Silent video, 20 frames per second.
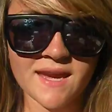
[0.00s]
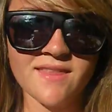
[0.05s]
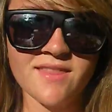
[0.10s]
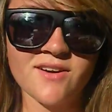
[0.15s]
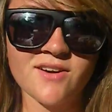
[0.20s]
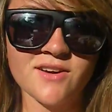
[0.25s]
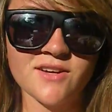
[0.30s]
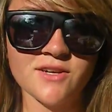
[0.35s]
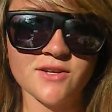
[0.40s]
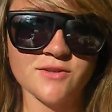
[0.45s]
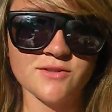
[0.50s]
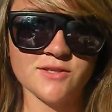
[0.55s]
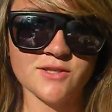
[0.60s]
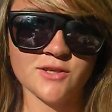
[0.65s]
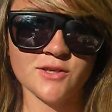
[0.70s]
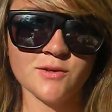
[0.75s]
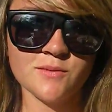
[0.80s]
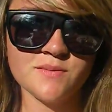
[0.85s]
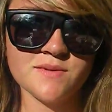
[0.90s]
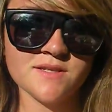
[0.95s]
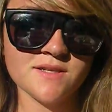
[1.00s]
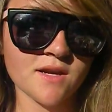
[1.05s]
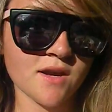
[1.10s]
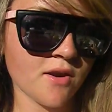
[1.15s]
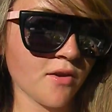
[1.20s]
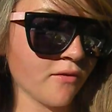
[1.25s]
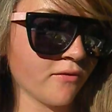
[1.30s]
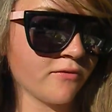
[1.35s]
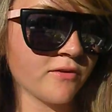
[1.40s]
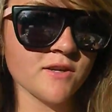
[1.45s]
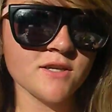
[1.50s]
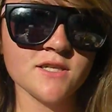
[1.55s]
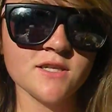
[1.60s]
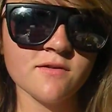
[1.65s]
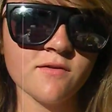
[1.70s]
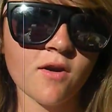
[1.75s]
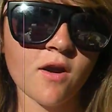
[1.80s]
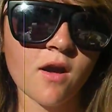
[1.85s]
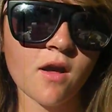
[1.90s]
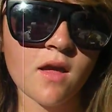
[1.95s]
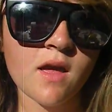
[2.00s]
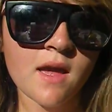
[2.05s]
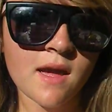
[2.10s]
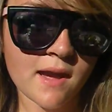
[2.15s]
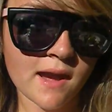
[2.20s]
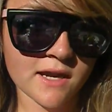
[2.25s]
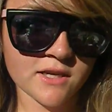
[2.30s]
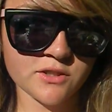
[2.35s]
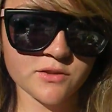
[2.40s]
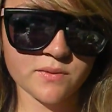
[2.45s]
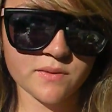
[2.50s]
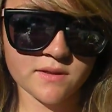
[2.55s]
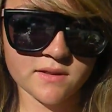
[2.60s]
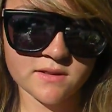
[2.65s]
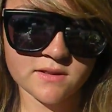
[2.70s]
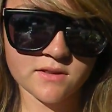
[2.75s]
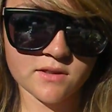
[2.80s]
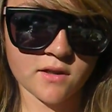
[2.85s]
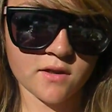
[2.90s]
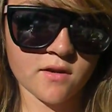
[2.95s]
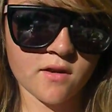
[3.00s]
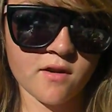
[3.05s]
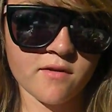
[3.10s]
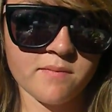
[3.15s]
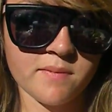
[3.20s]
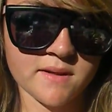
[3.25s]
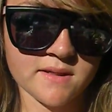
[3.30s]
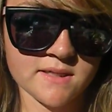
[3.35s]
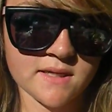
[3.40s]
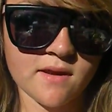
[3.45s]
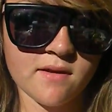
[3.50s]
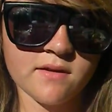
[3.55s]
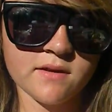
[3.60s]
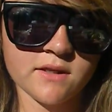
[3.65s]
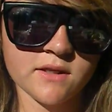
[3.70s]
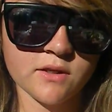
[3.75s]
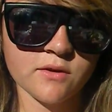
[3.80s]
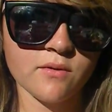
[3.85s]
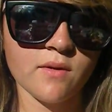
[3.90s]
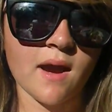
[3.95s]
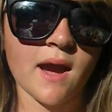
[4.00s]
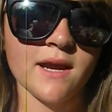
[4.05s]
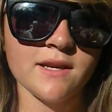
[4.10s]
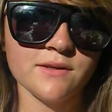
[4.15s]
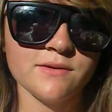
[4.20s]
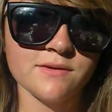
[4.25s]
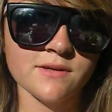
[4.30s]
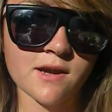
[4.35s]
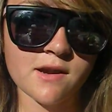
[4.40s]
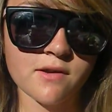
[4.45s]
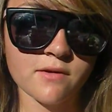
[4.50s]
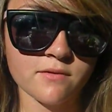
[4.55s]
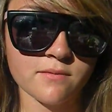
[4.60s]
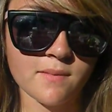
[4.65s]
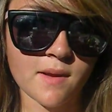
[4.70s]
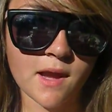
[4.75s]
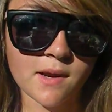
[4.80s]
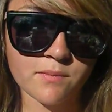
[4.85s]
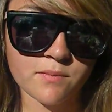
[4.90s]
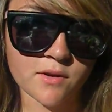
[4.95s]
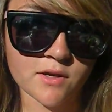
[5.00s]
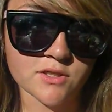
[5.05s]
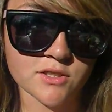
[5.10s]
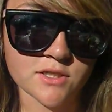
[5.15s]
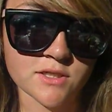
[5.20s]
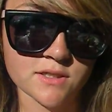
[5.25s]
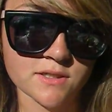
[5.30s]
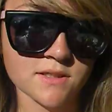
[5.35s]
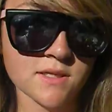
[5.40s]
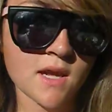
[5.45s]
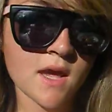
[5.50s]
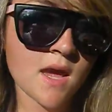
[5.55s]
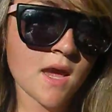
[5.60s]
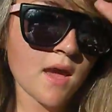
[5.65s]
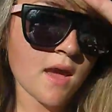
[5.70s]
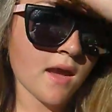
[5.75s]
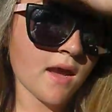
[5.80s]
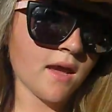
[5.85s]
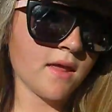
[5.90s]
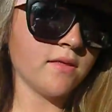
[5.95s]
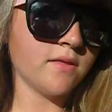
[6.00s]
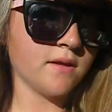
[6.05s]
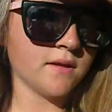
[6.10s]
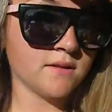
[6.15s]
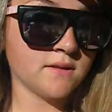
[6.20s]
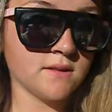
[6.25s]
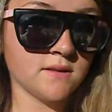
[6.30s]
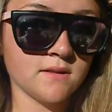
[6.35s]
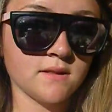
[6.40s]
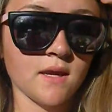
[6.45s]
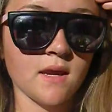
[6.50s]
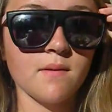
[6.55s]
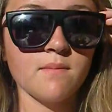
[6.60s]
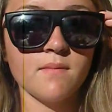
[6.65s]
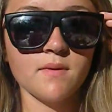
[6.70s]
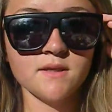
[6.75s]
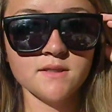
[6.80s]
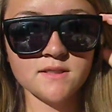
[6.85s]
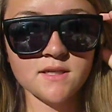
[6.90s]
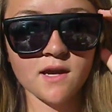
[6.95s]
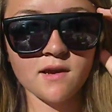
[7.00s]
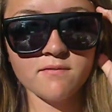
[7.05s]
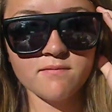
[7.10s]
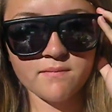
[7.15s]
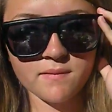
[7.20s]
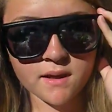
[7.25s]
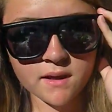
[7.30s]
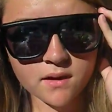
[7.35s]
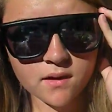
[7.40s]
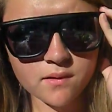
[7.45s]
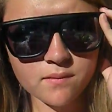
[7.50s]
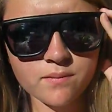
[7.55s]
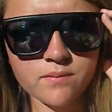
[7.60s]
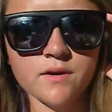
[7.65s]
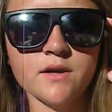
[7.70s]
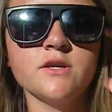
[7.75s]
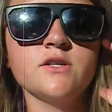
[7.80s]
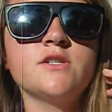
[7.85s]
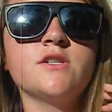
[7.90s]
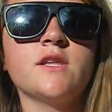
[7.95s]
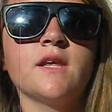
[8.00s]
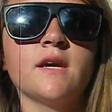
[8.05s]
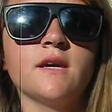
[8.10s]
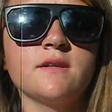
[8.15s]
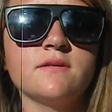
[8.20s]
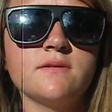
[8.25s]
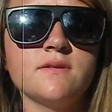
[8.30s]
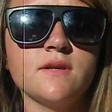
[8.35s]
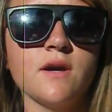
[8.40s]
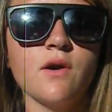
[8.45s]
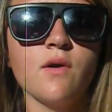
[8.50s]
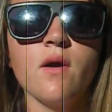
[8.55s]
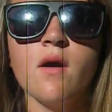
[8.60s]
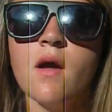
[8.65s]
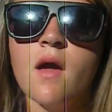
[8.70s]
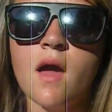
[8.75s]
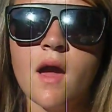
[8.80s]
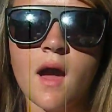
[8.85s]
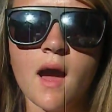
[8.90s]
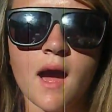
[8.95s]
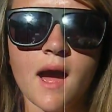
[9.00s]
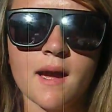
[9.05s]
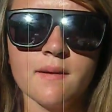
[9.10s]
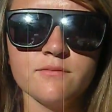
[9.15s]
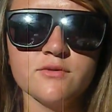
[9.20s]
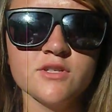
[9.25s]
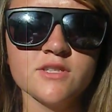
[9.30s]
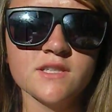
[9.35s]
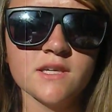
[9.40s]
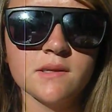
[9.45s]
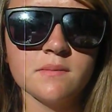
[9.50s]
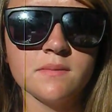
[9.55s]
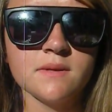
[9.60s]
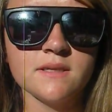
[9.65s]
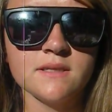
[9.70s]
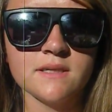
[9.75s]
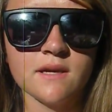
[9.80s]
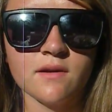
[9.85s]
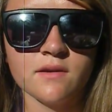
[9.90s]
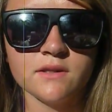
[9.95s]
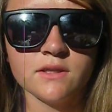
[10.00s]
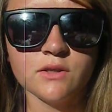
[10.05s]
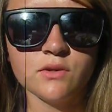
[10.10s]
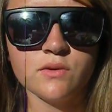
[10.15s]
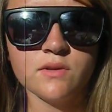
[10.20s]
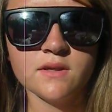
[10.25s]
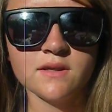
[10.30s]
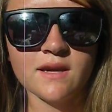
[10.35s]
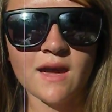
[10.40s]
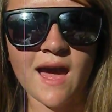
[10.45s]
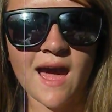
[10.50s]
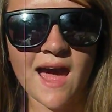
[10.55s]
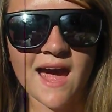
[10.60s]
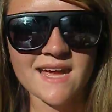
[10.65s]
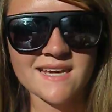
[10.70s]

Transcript: Hey there YouTube, so first of all, I just want to start off by telling you I do not own MAC brushes, and this is a must-have makeup brush thing, so I'm just going to be telling you the